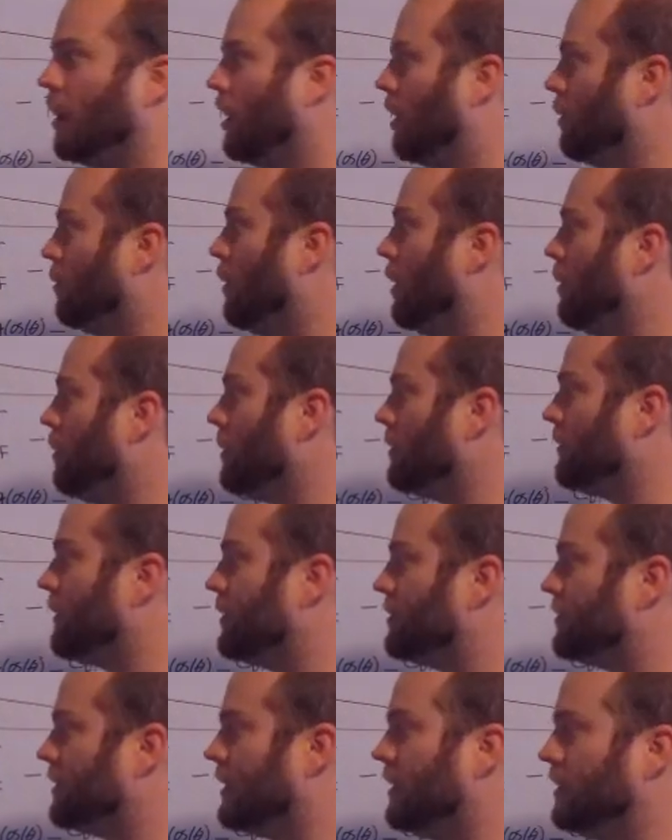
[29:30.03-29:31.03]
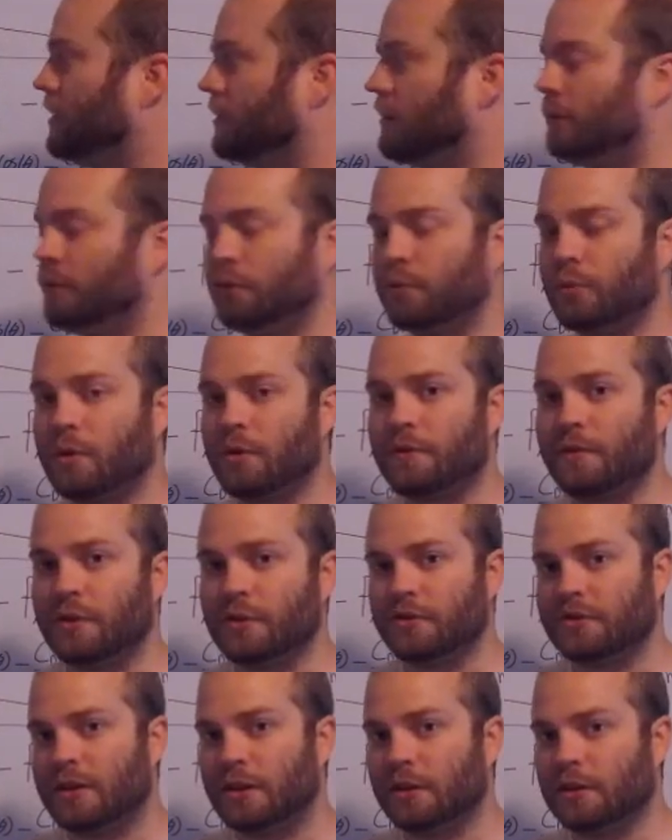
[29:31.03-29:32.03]
what we're first going to do is we're
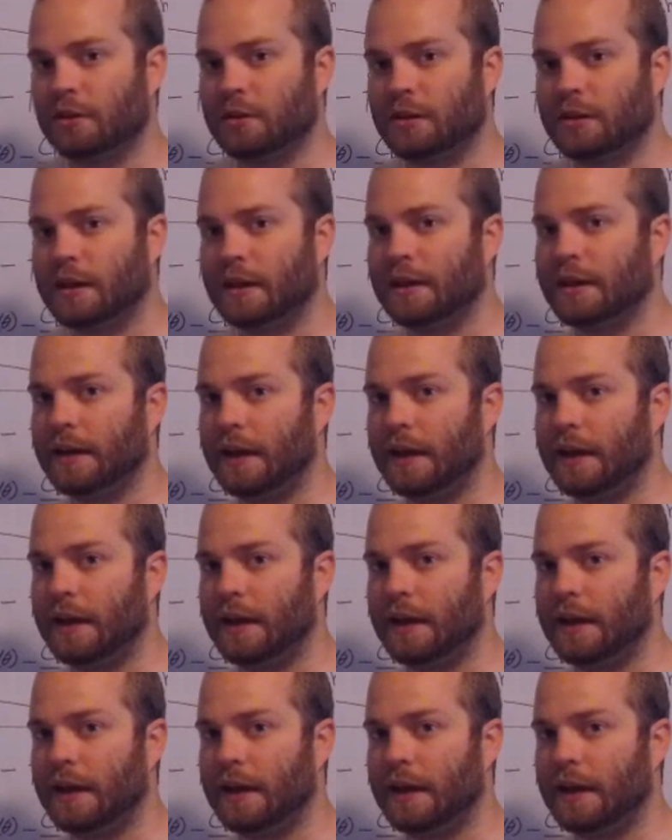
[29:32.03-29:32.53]
first going to look